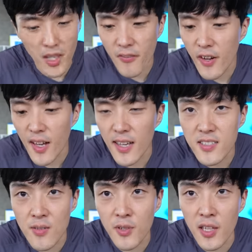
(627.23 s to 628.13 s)
Never had
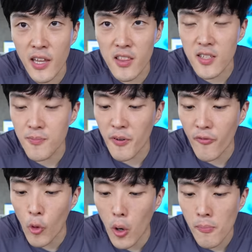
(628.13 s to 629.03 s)
something like this
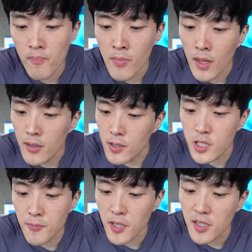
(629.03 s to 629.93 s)
before. But
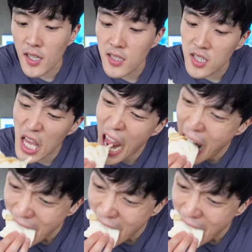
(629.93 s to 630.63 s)
it's pretty tasty.